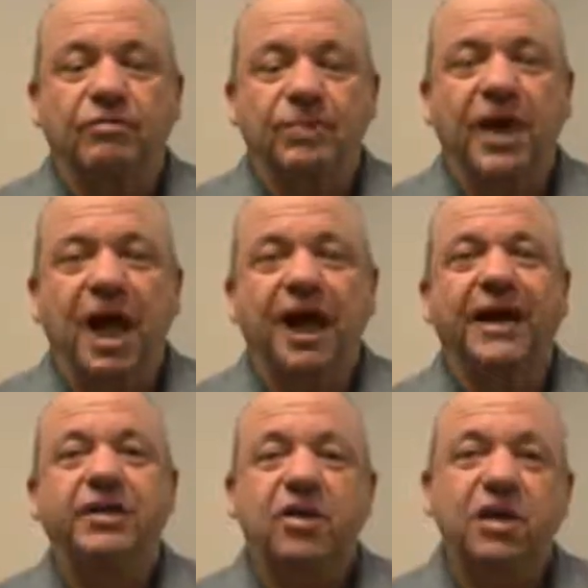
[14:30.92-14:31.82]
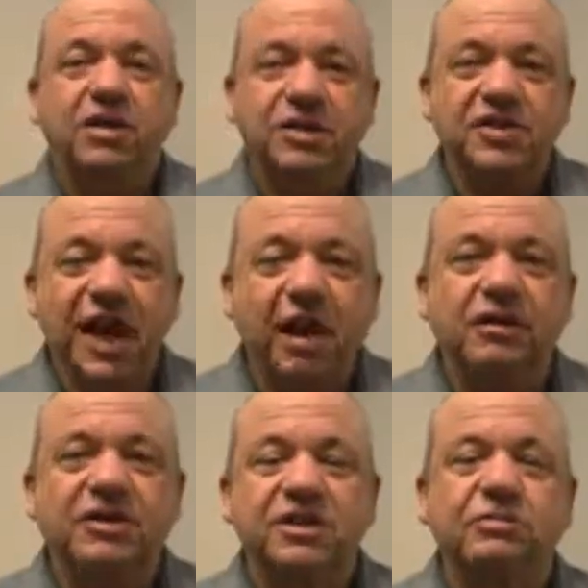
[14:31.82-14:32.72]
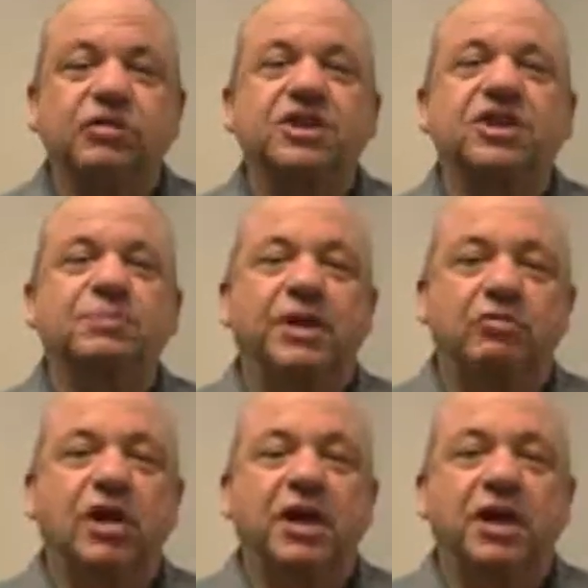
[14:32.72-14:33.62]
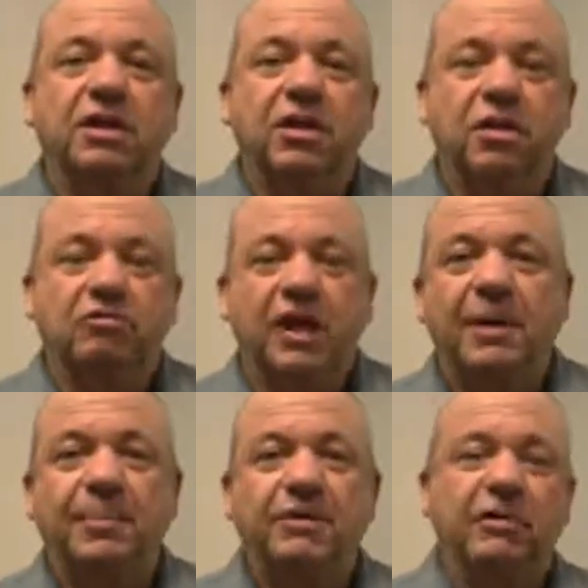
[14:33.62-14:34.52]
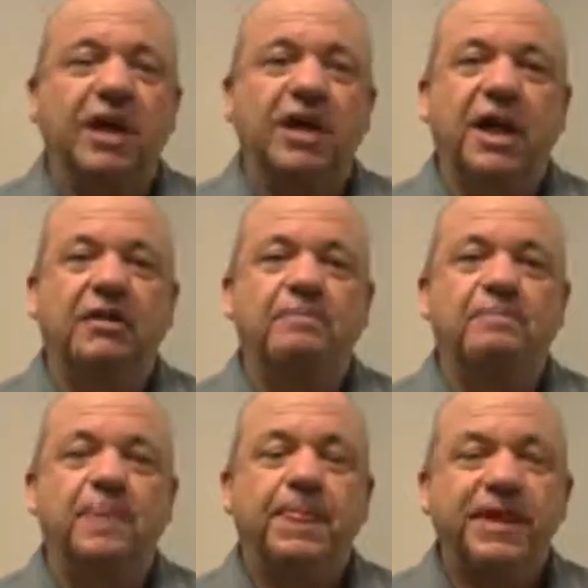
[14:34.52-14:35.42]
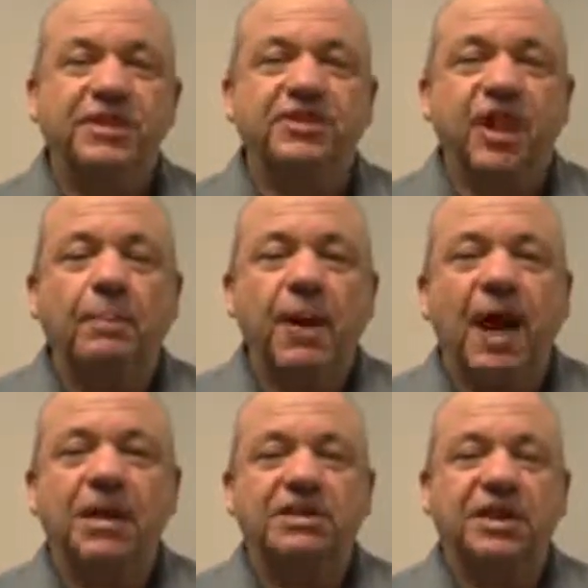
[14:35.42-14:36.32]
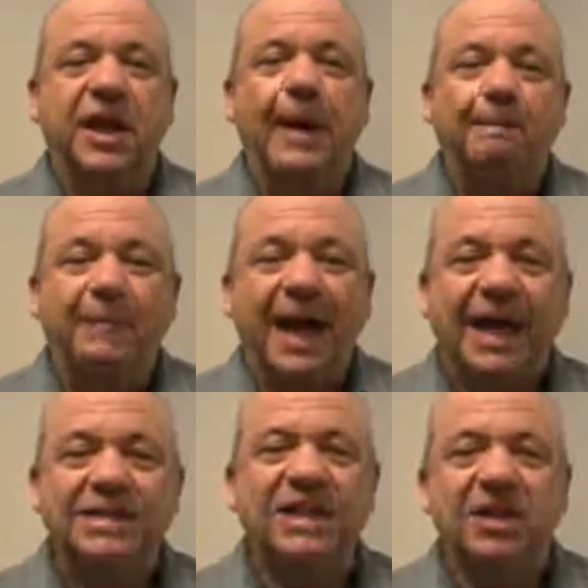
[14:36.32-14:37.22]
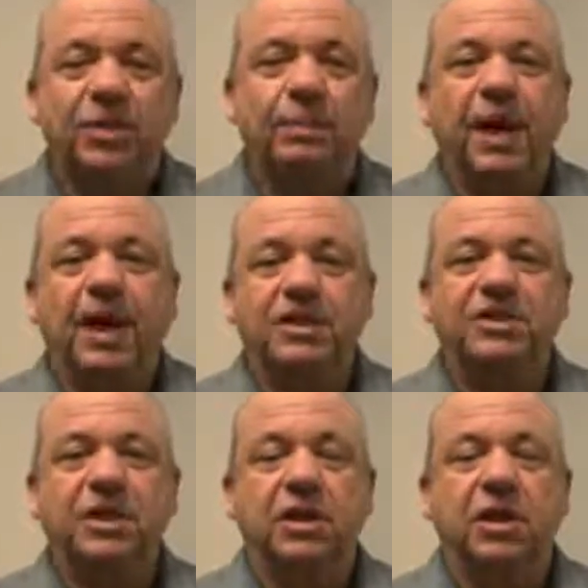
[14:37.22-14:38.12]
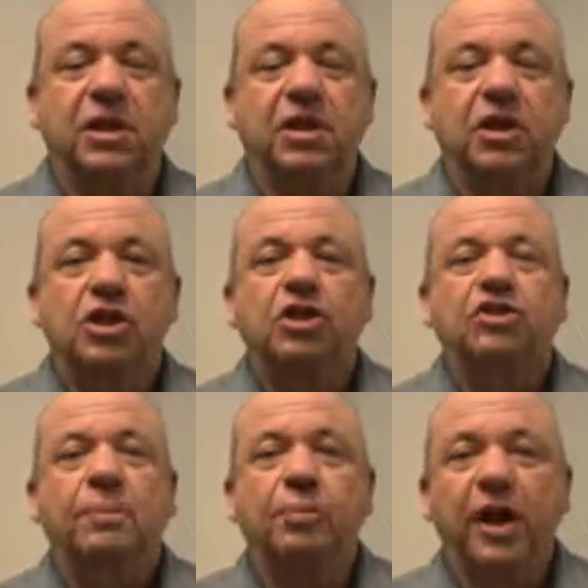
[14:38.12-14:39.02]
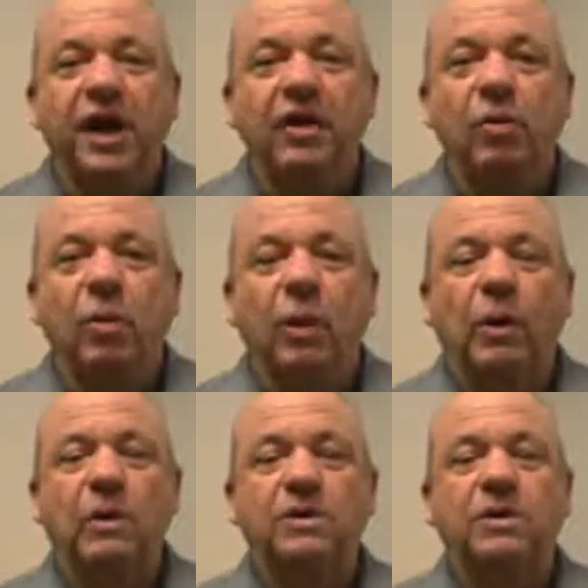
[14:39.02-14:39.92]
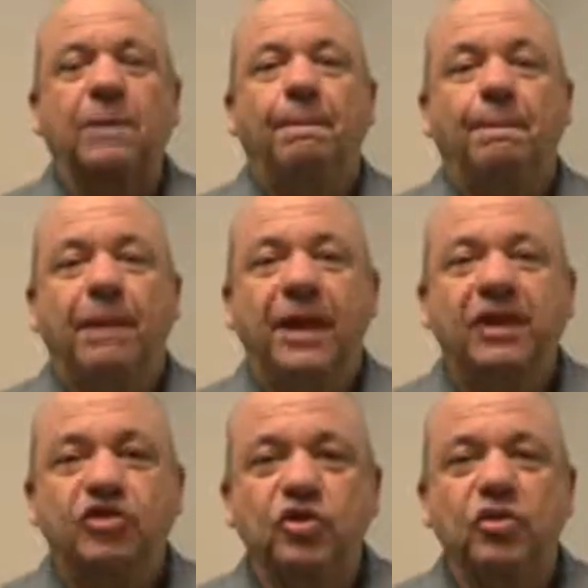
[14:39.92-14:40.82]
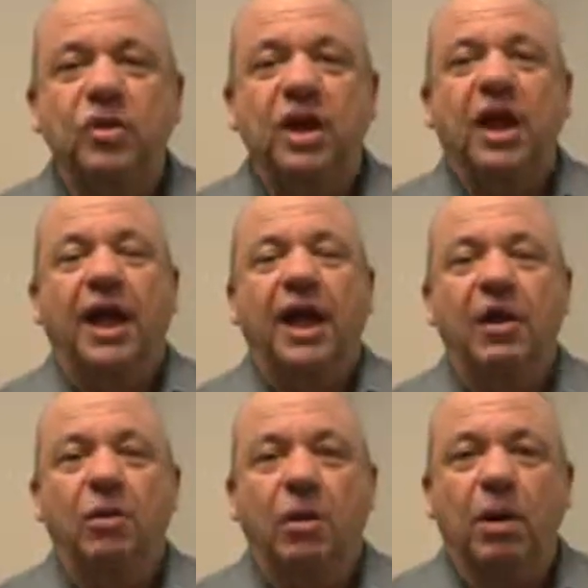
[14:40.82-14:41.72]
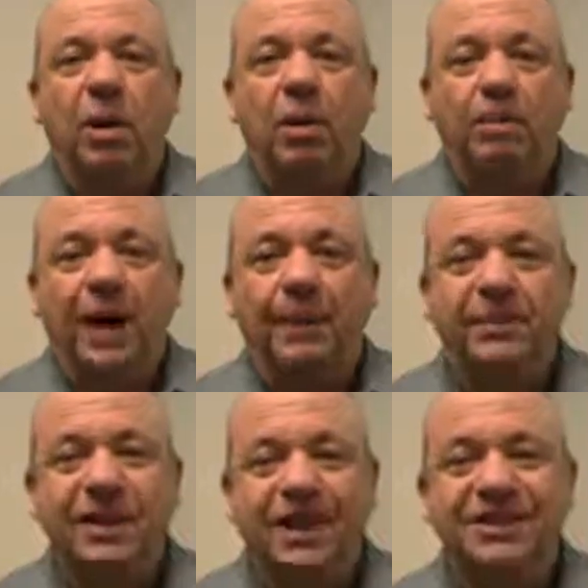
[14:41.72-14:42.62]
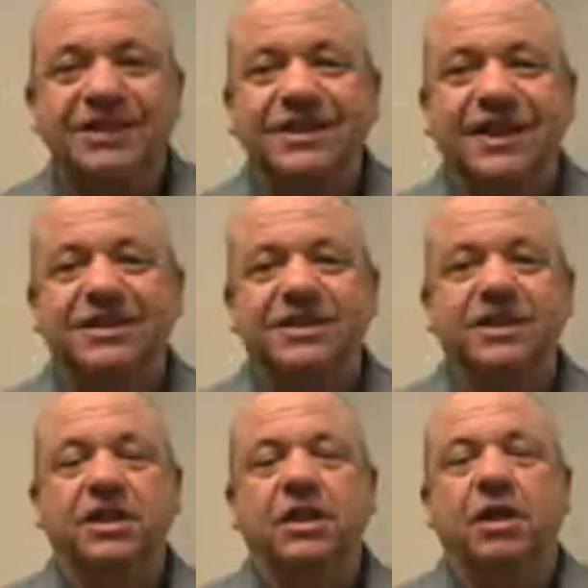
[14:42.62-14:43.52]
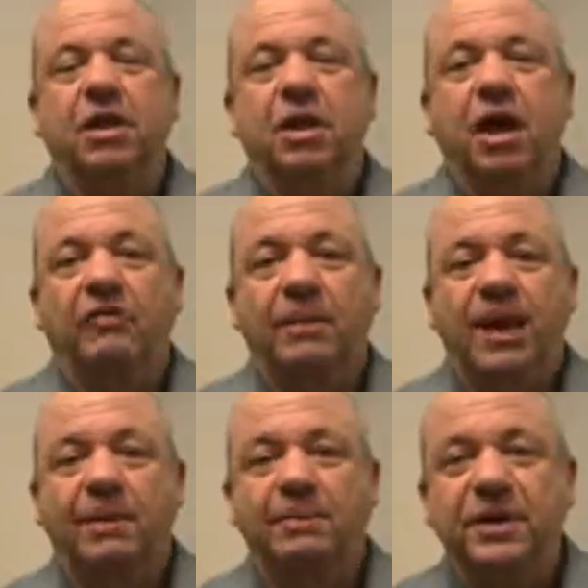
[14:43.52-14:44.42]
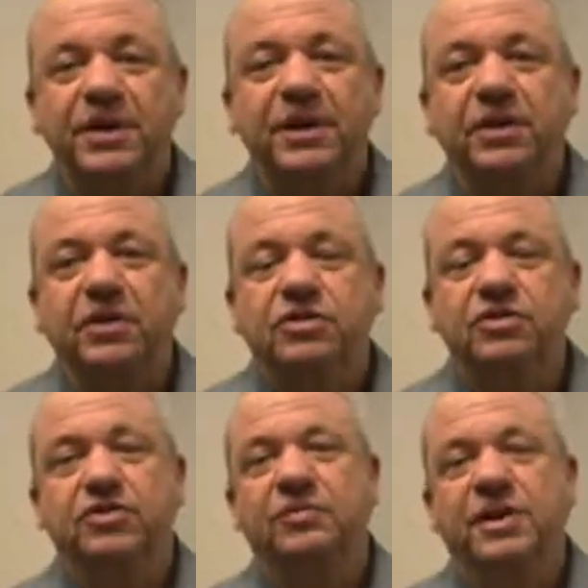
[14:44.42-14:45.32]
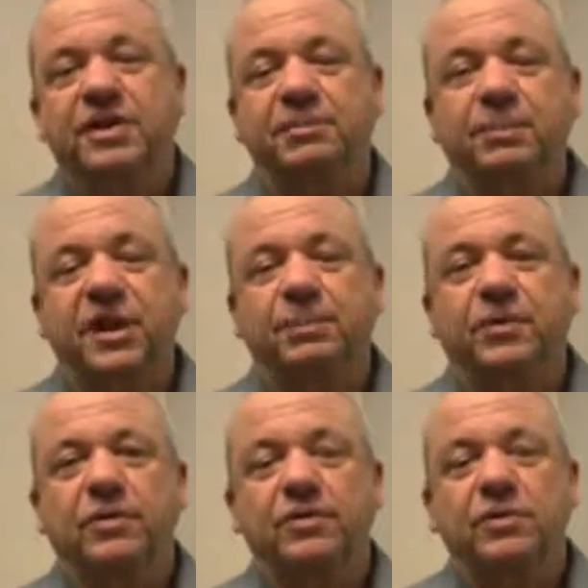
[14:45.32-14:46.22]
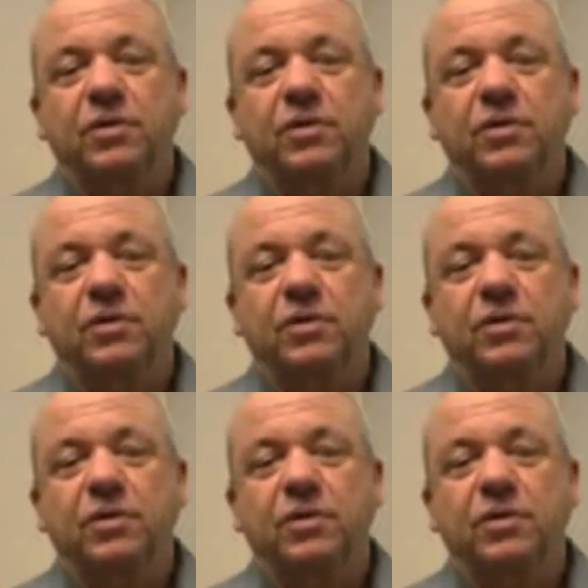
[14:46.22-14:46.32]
behind the terrorism which has been running rampant right now. This is their policy, a mass kill policy, to bring the world into a population density of about 1 billion to 2 billion people.